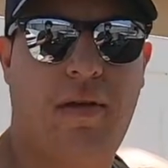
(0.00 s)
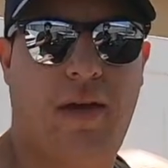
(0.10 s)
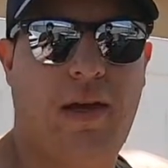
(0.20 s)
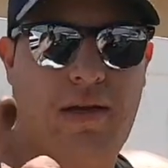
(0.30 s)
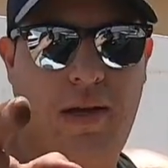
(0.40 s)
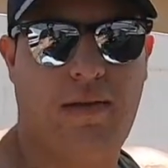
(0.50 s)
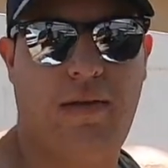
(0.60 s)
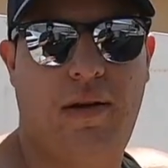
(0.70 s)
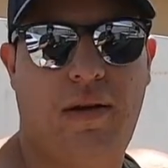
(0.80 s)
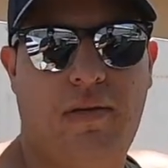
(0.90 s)
Catch you guys in
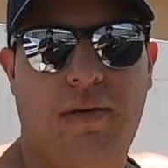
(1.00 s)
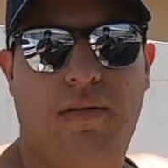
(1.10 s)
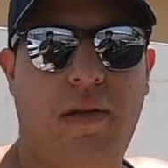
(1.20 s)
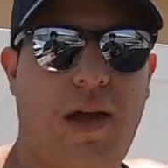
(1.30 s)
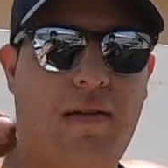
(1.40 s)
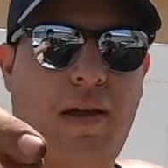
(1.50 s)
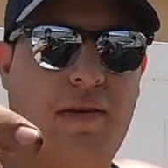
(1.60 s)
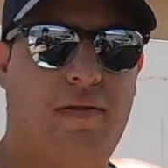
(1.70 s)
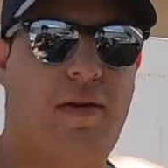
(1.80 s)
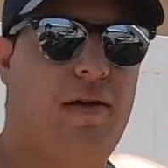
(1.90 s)
the next one. If you guys like
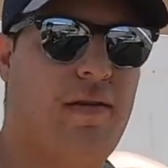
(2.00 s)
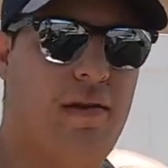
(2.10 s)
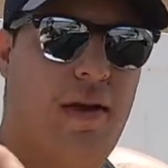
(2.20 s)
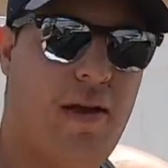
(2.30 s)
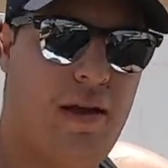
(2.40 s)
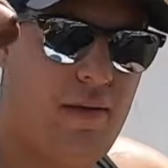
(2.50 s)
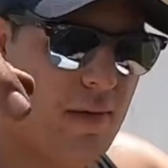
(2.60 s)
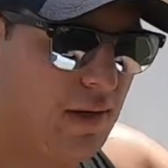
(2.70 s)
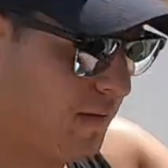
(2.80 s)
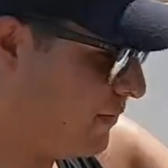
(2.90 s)
this content, let me know.